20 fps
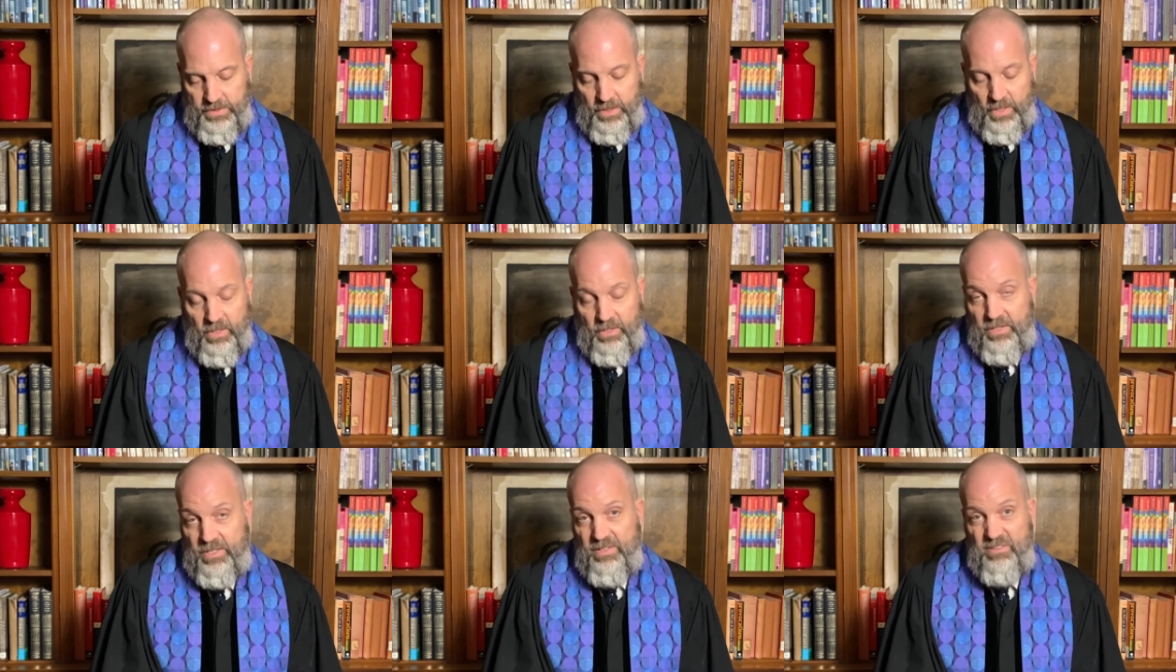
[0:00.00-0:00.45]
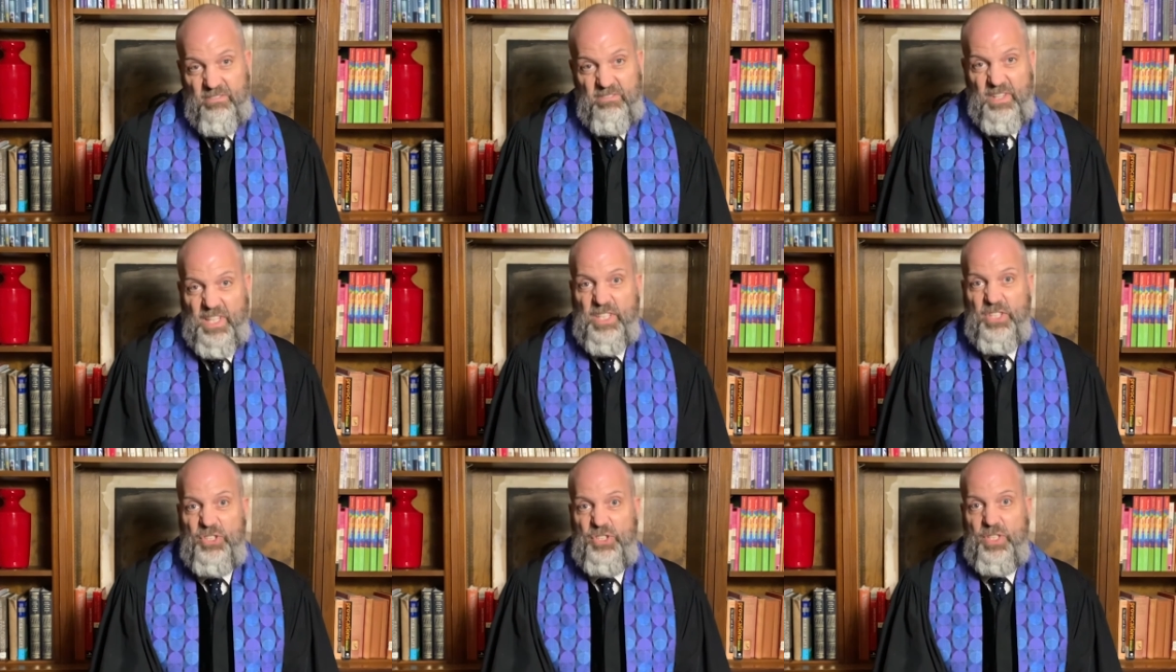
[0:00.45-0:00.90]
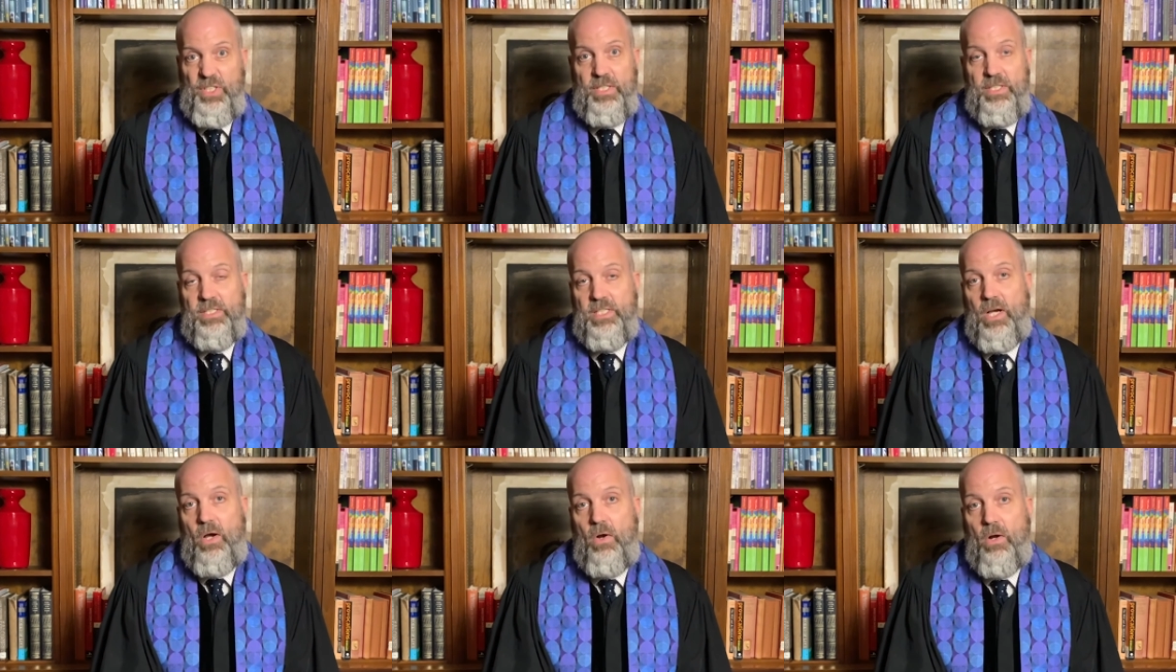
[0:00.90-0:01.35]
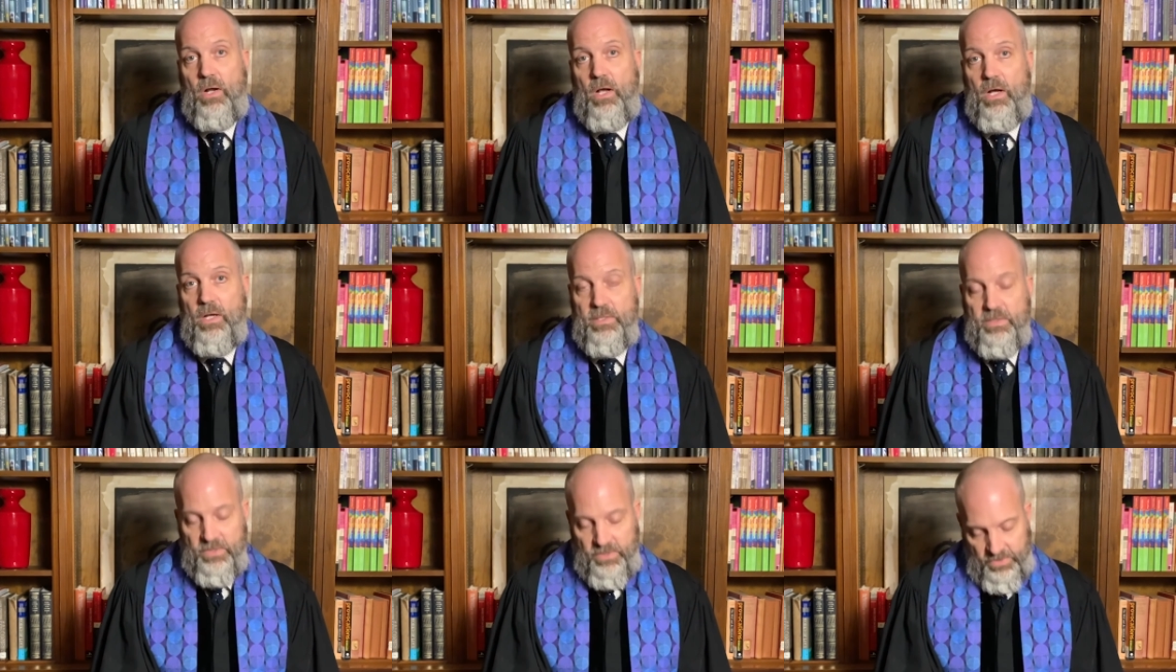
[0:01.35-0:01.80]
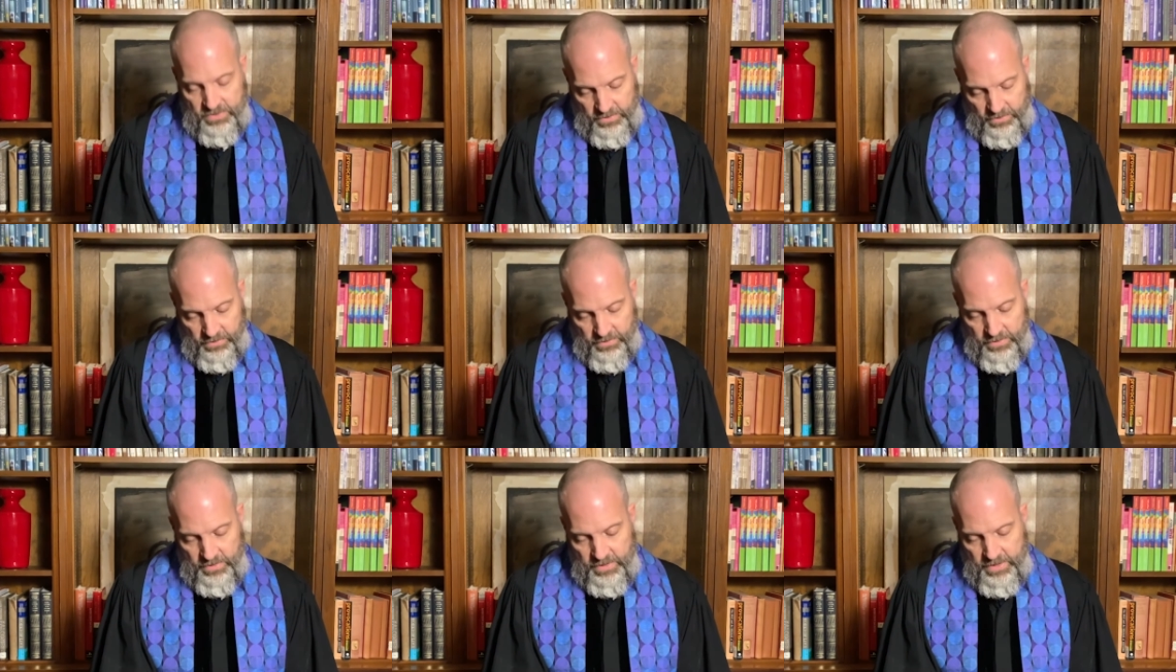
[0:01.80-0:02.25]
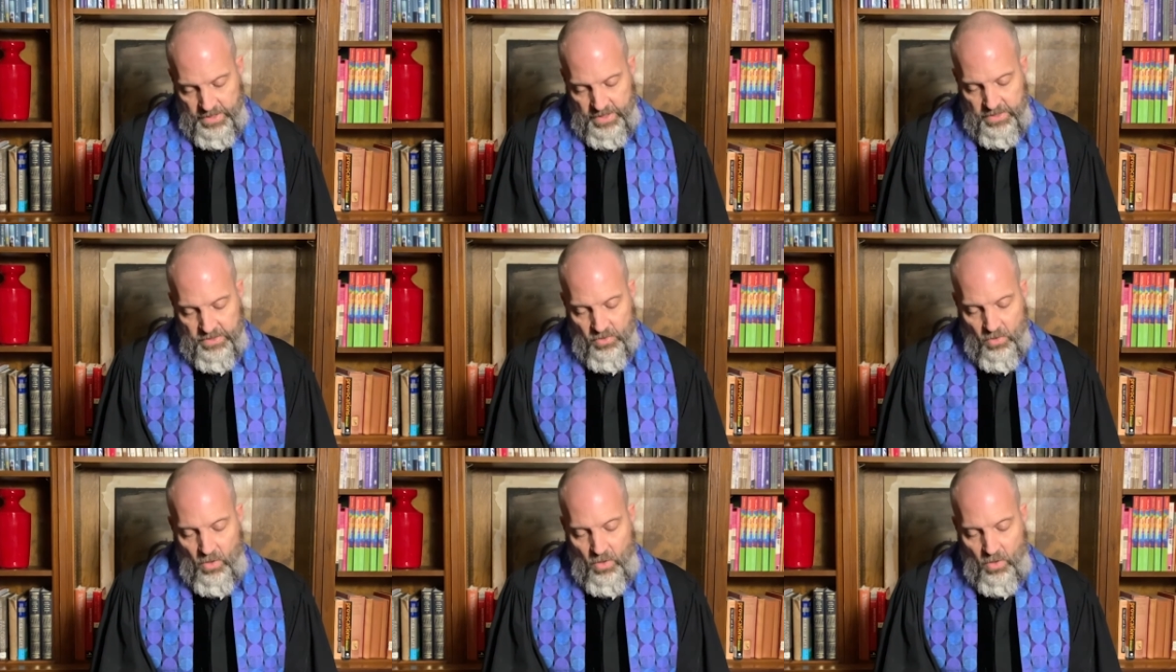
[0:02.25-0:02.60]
our convictions, our uncertainties,